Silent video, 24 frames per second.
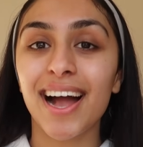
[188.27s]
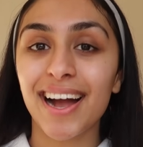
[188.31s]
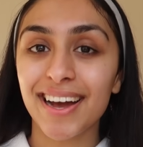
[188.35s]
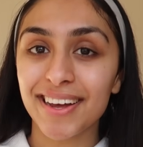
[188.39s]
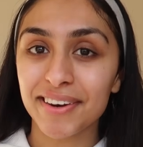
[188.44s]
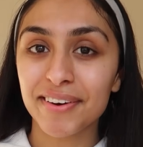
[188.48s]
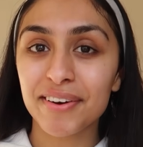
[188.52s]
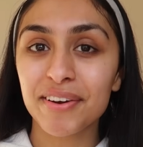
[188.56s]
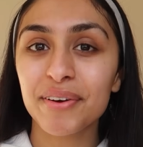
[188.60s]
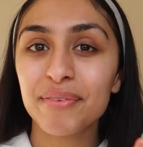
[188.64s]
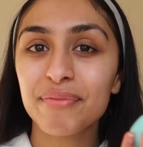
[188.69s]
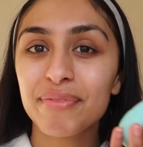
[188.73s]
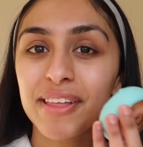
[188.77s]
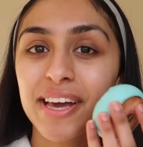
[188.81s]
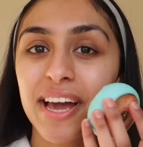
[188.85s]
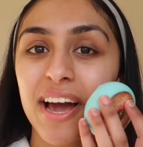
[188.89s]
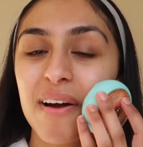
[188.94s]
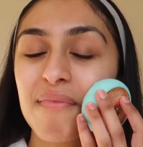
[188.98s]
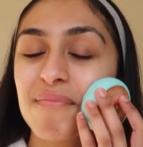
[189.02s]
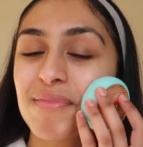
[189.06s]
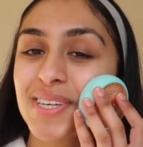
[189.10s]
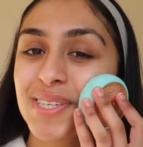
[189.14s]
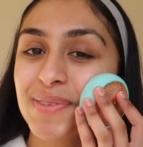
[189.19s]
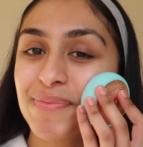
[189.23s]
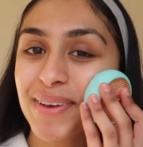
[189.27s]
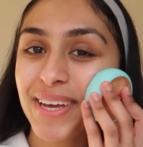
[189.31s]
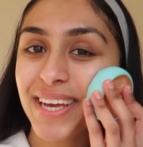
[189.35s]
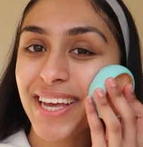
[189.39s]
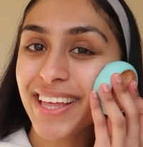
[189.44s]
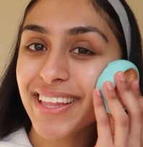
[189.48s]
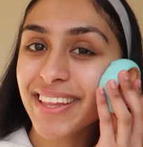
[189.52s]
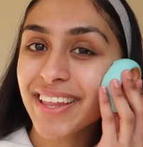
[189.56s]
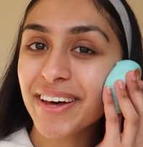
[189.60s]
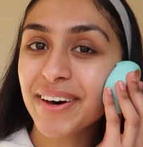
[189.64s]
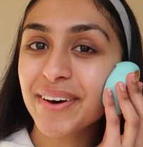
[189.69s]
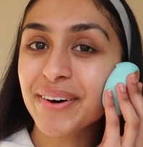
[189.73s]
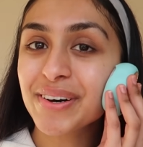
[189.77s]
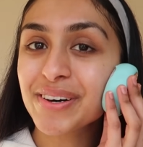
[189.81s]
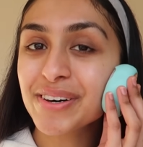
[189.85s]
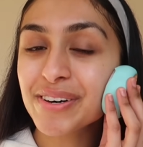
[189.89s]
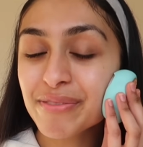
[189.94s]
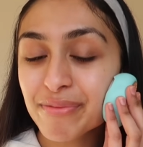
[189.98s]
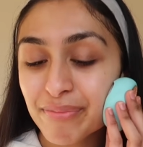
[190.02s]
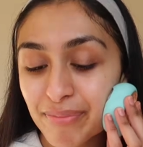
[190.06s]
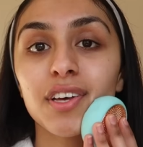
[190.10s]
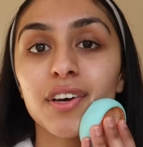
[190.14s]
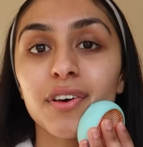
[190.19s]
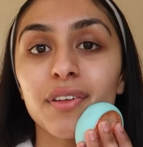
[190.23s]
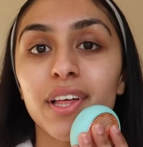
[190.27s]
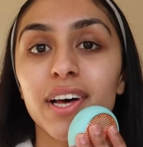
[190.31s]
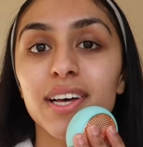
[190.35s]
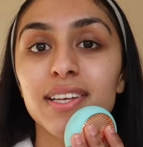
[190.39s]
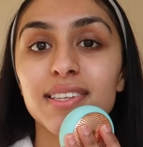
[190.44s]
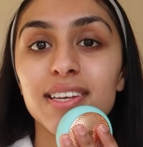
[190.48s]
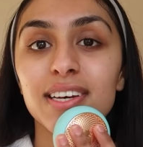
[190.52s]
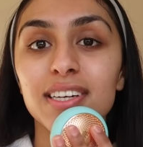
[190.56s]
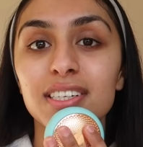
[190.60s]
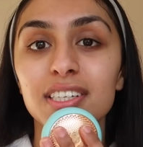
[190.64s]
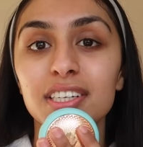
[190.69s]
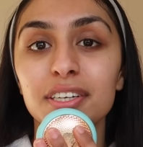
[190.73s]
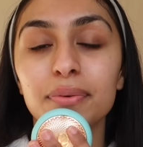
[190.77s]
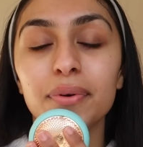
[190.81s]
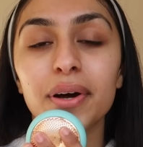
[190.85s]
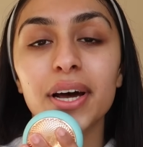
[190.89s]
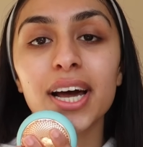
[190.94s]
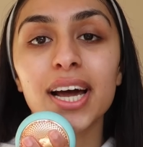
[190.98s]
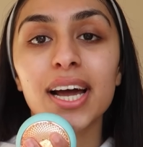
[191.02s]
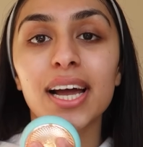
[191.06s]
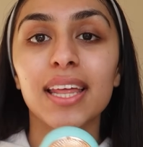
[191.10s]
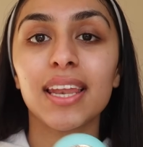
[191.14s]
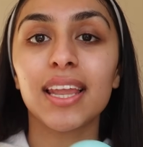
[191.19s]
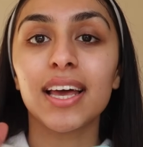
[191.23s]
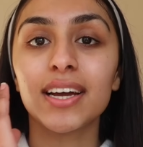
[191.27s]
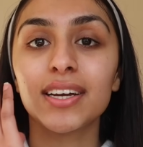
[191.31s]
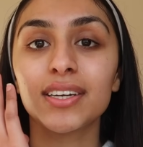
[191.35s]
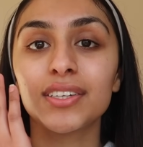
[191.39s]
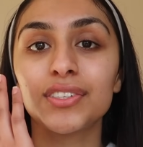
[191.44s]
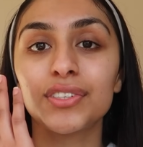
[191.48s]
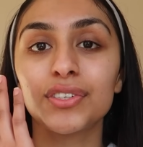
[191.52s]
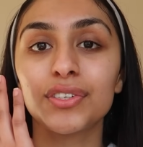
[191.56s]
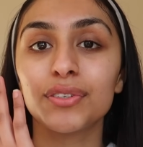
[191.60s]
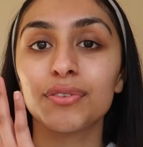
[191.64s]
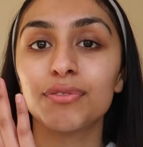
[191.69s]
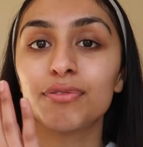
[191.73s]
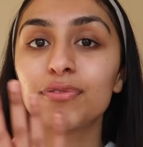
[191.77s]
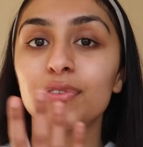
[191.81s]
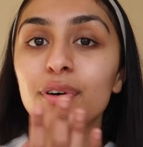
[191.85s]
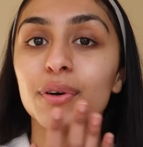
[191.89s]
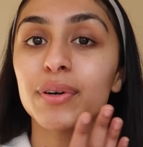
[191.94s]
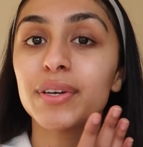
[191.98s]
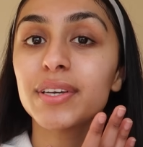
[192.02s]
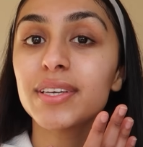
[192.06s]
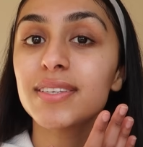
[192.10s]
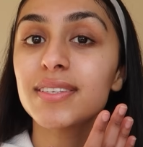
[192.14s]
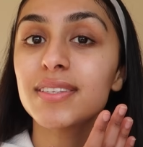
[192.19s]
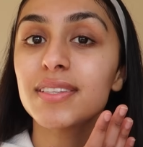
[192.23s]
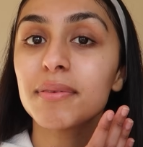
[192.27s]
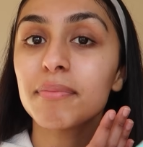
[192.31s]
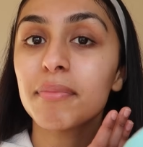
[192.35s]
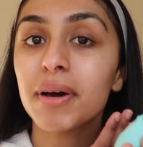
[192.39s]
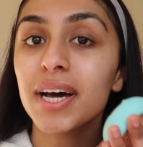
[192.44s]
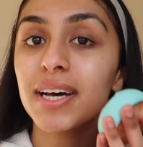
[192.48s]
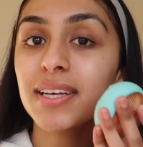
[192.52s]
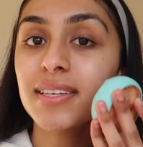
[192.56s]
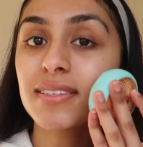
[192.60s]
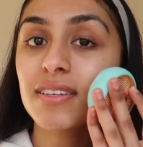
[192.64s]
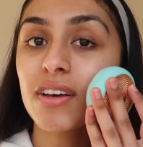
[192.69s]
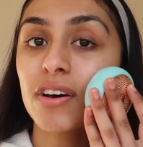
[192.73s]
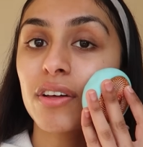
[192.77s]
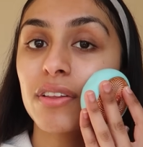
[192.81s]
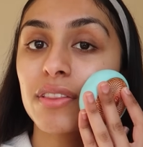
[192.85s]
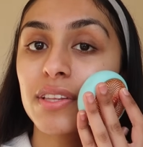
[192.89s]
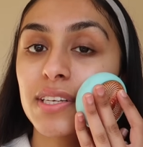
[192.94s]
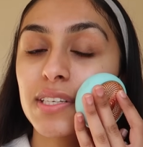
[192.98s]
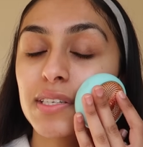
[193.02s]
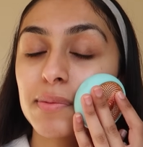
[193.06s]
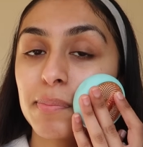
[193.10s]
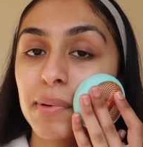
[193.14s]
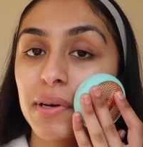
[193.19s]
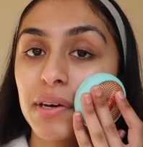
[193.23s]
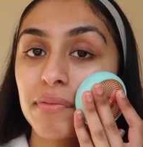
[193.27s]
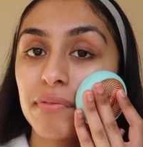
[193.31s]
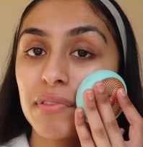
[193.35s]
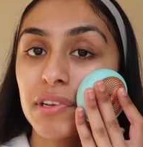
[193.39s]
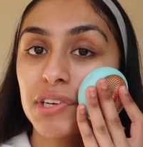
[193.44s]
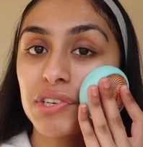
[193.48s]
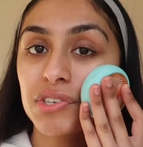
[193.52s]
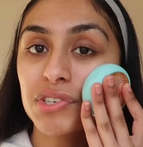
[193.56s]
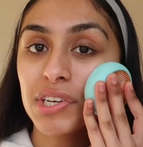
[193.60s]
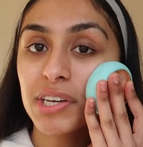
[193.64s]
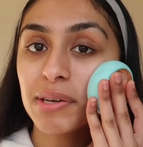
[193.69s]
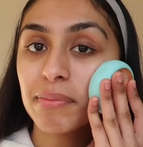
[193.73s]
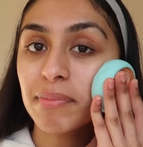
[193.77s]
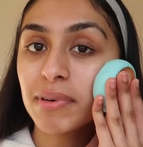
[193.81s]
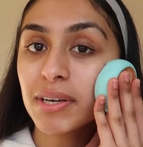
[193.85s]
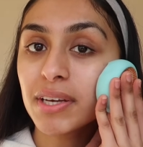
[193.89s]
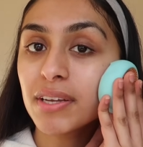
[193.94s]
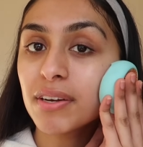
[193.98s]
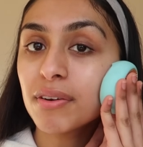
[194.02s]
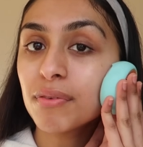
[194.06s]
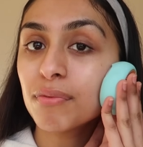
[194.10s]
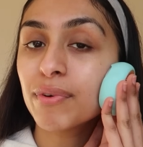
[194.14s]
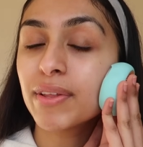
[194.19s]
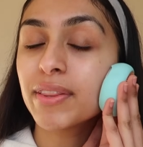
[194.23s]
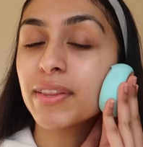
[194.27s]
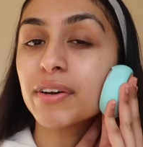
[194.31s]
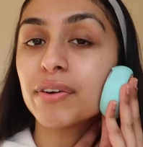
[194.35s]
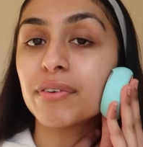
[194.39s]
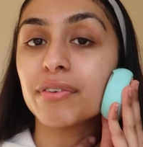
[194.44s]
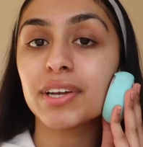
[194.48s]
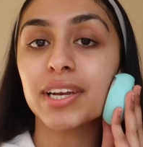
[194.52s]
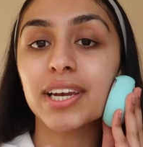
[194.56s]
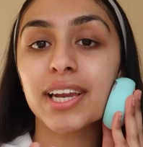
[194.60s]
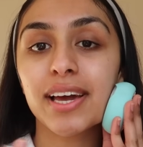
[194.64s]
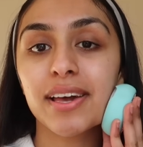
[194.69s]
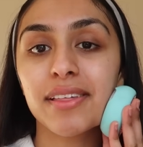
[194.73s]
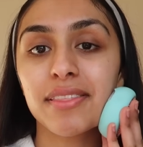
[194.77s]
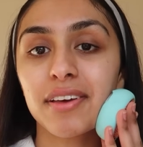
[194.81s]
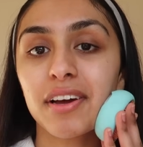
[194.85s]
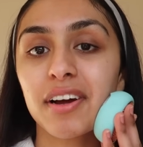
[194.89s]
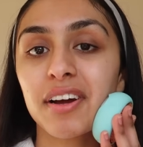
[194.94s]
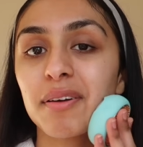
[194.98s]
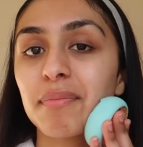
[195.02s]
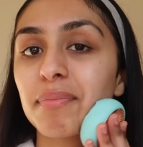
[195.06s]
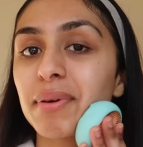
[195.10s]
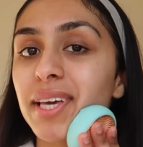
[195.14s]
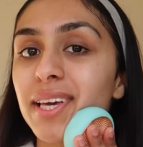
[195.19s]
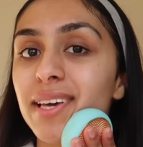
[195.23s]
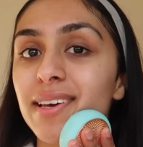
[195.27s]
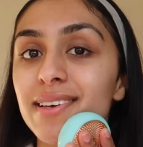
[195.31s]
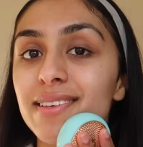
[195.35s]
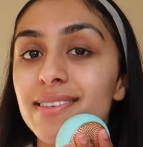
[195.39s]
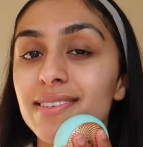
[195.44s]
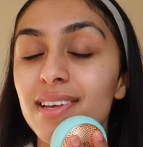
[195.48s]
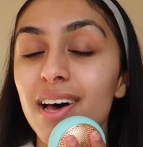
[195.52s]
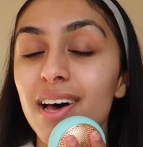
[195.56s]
I don't know if the camera's picking that up. So that's actually where I like to focus the mask on this bit of the treatment when the green light therapy is